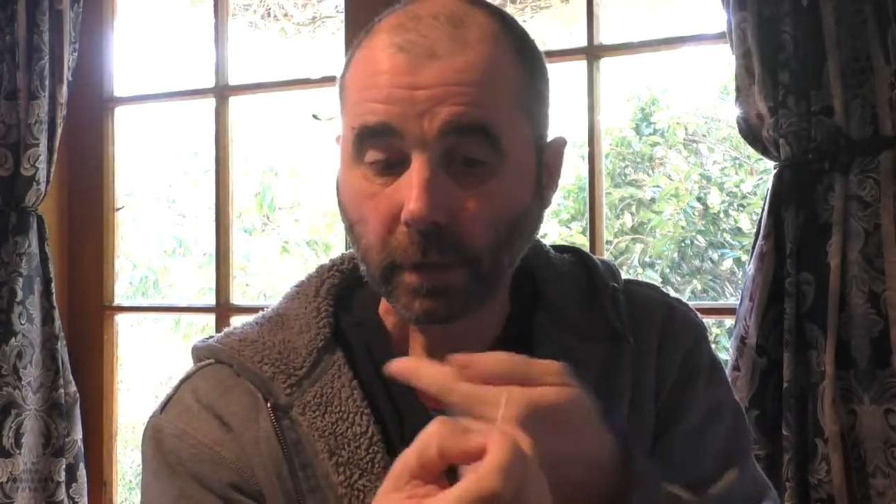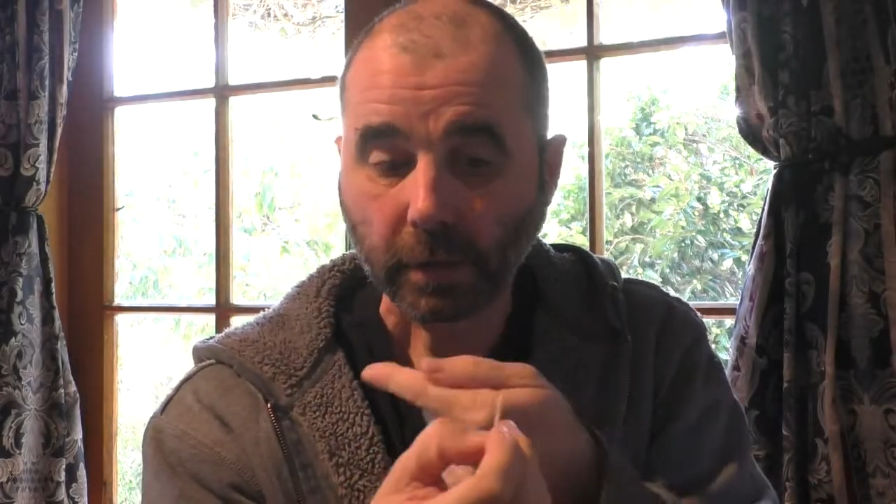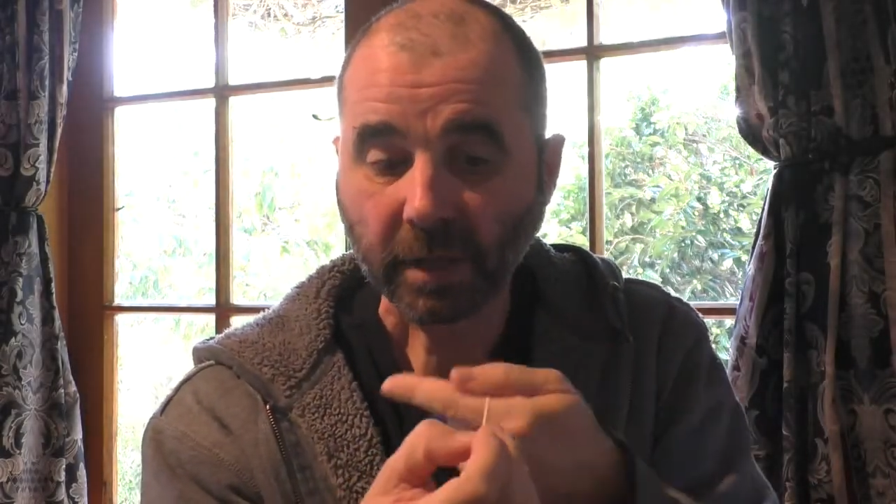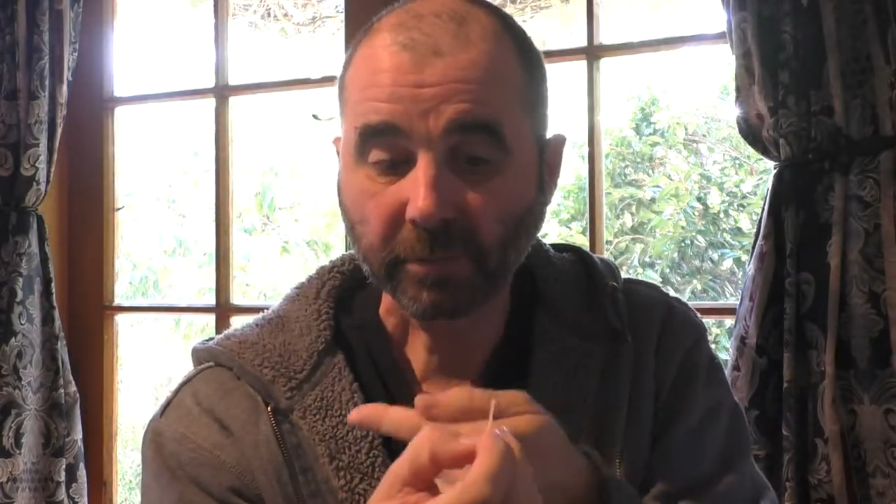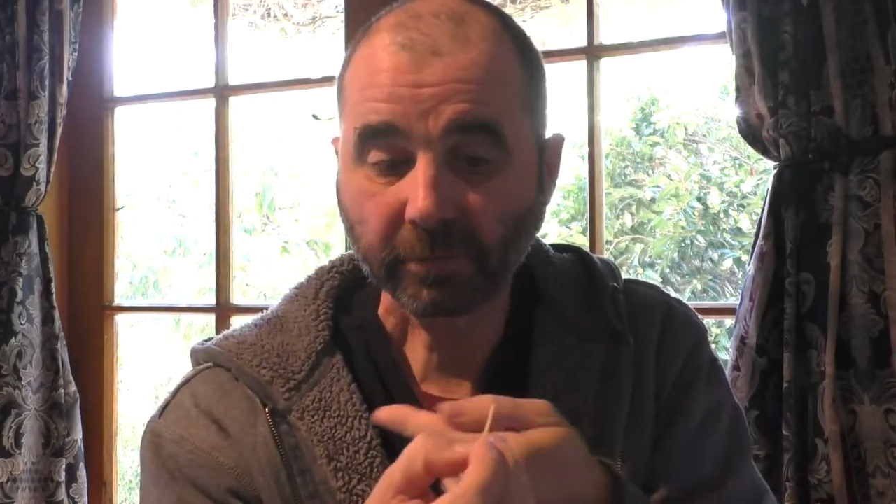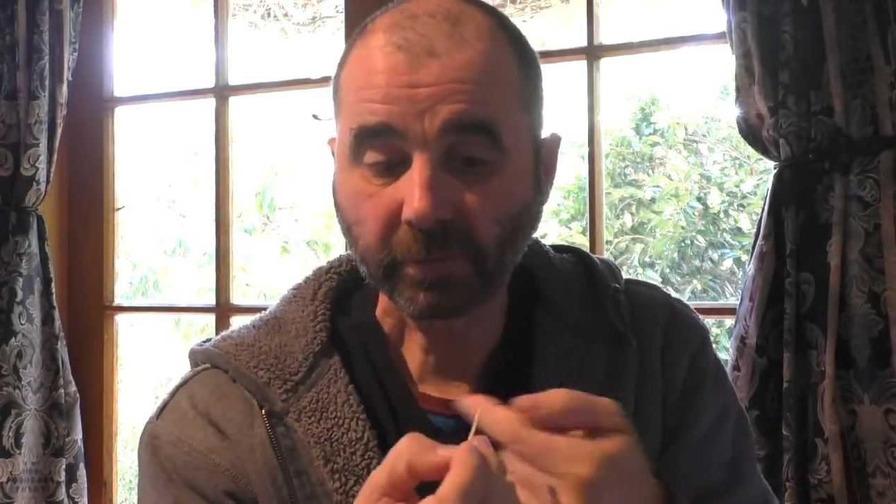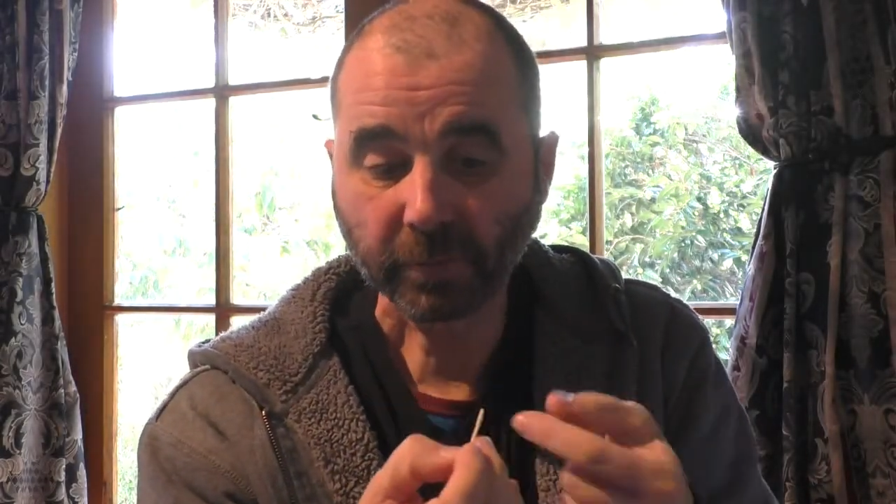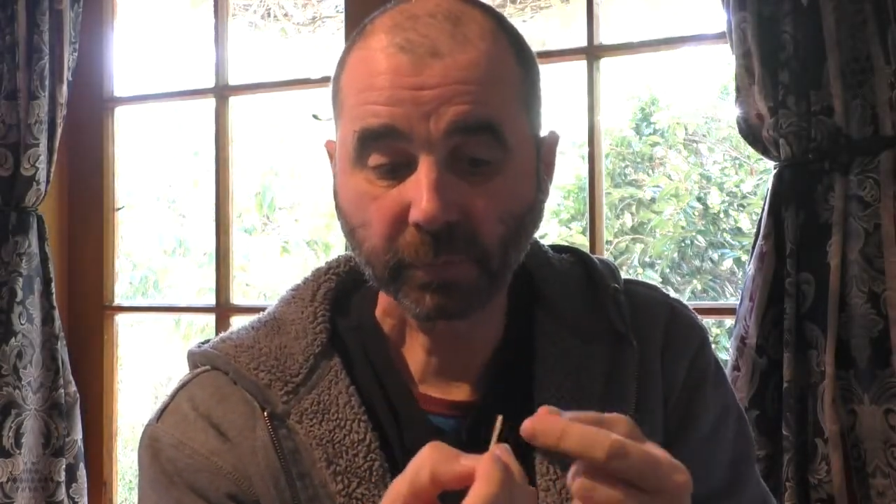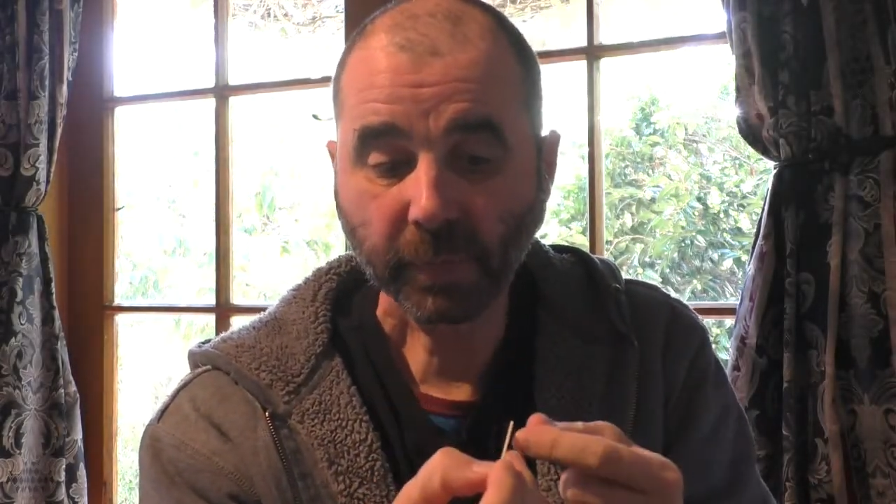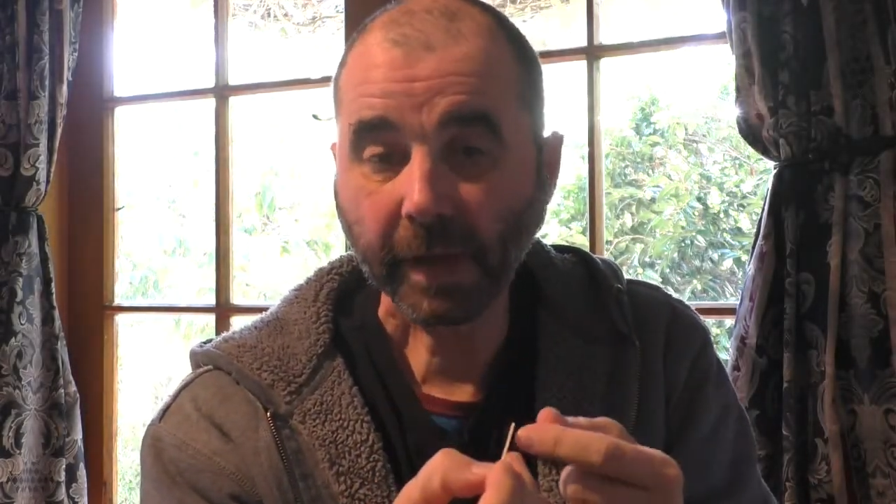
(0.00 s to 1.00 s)
come in from the
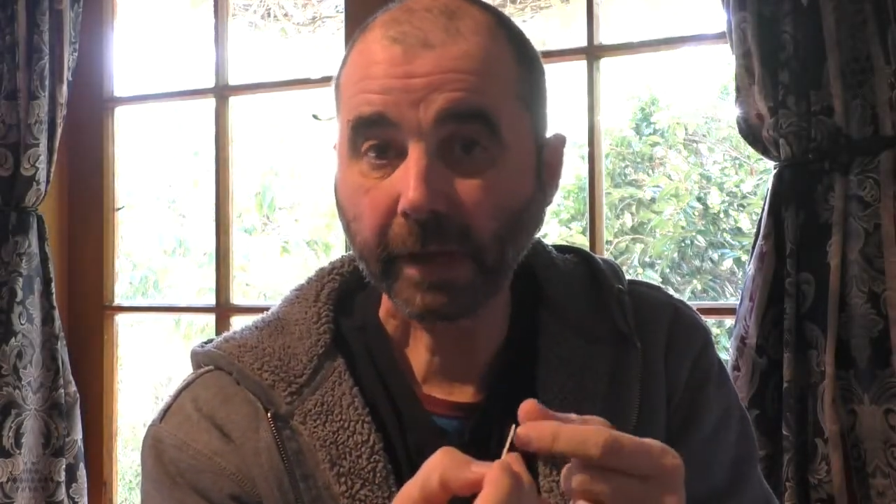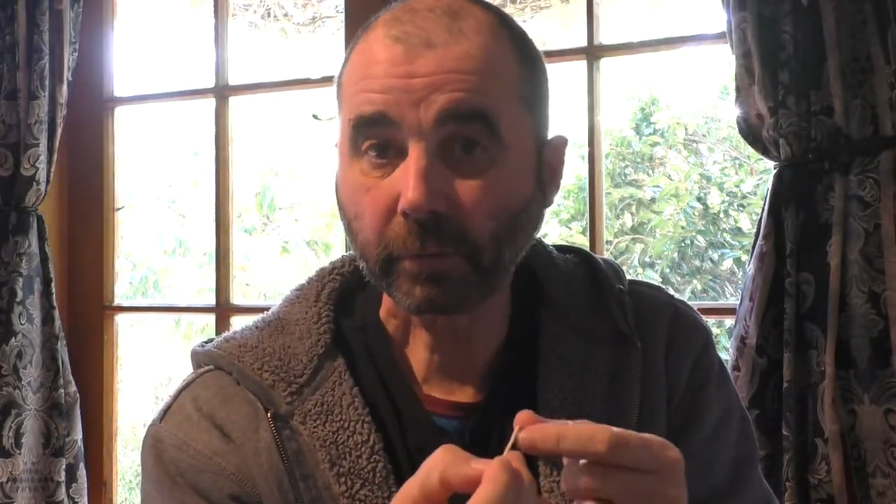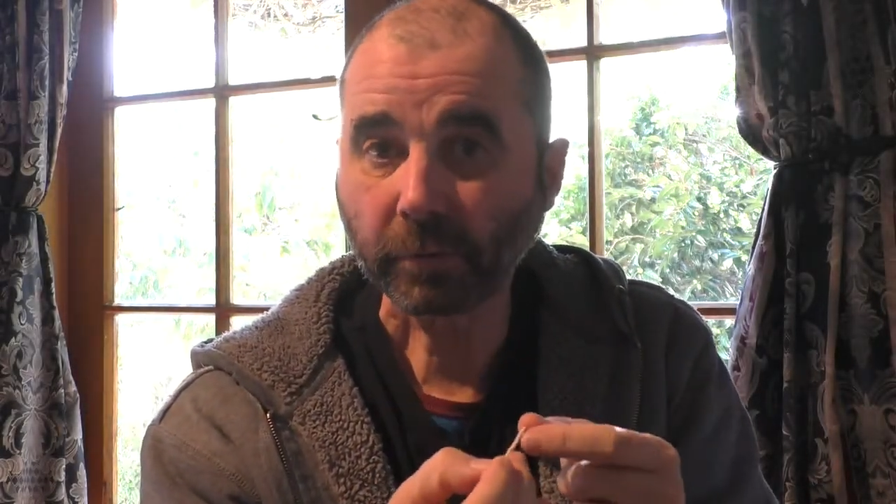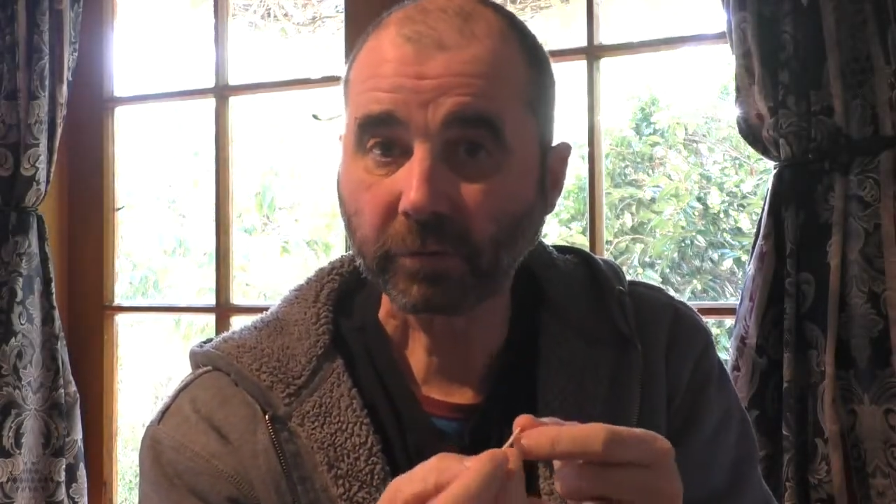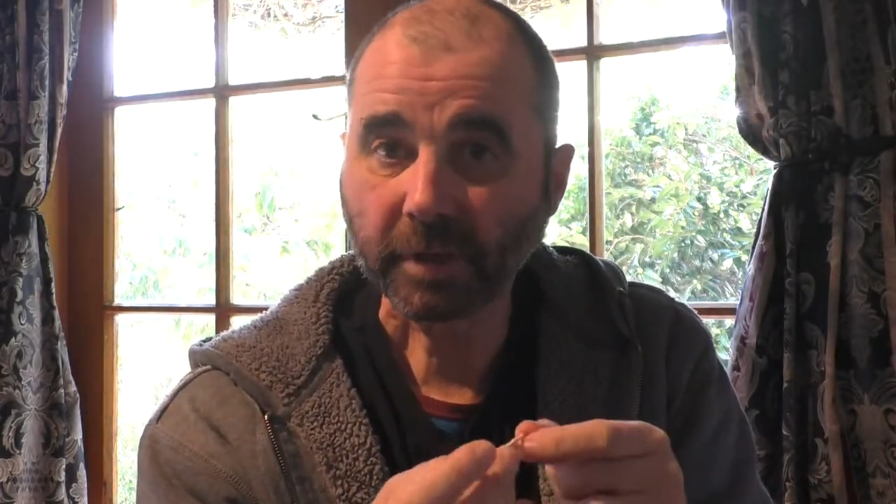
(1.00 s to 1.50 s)
back with